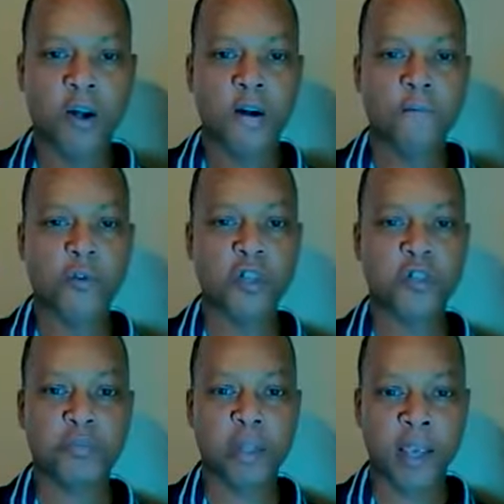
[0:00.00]

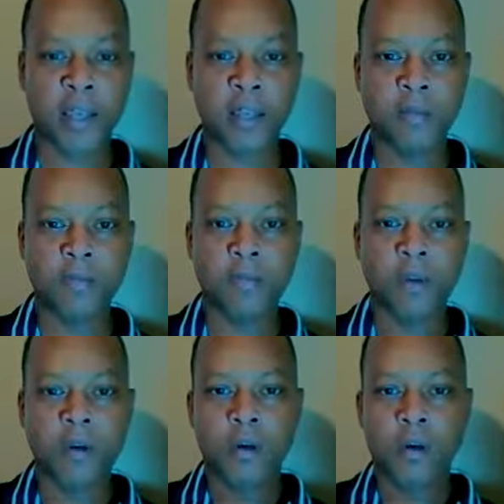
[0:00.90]
this planet.
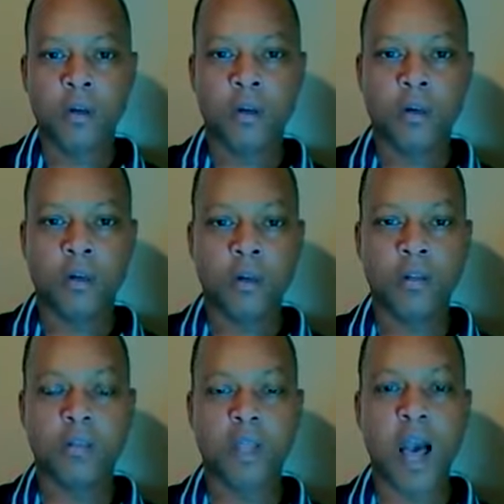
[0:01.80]

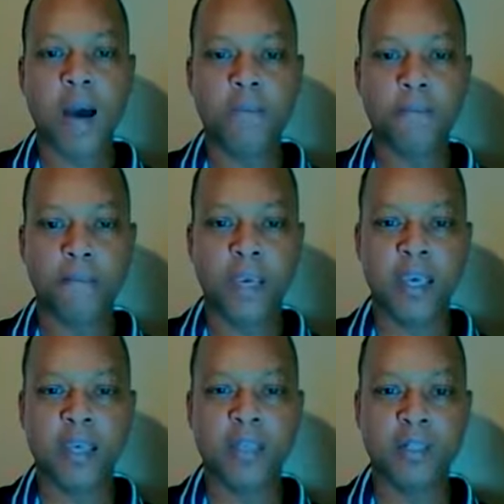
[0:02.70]
Stop
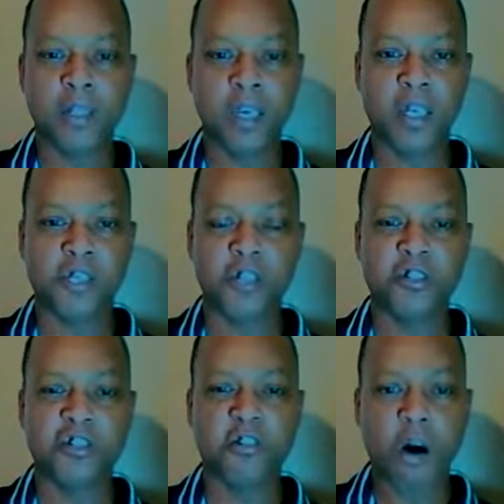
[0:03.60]
paying attention
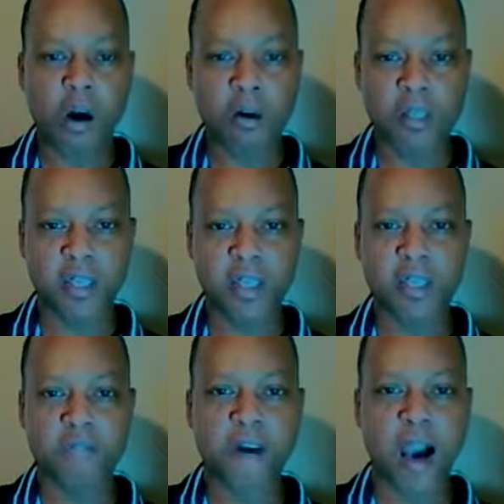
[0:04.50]
to all of
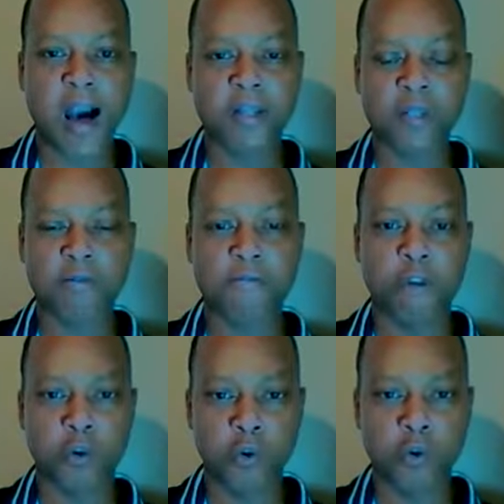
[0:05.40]
these fossil
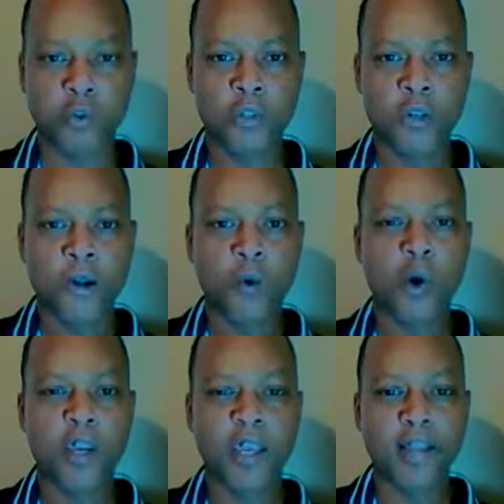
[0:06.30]
fuels
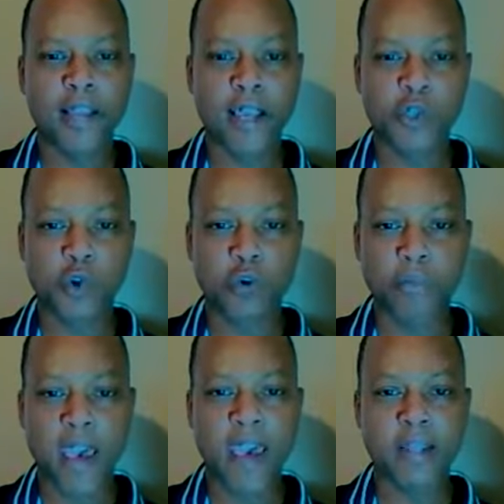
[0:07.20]
when
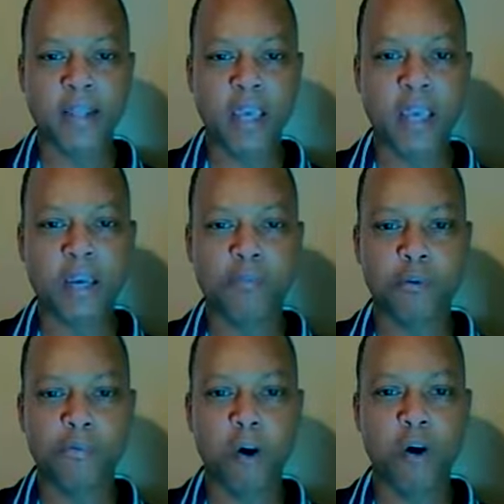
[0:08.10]
electromagnetic
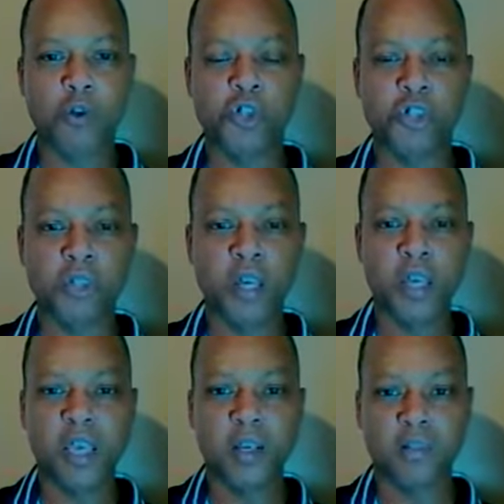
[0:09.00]
propulsion
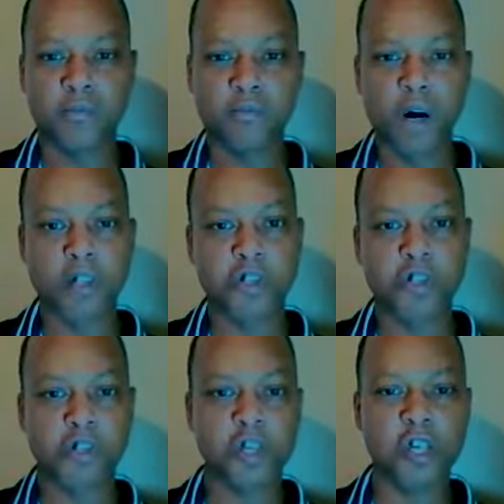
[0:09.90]
is much
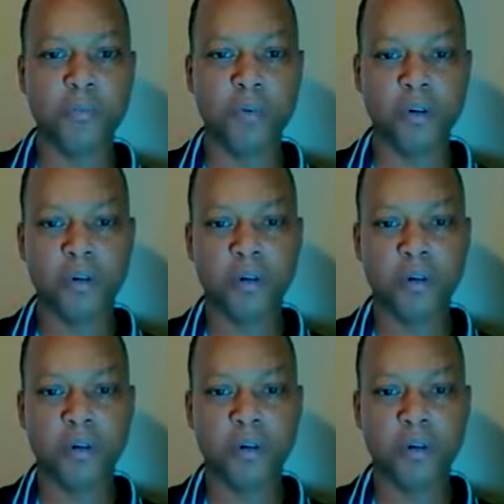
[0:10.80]
cheaper.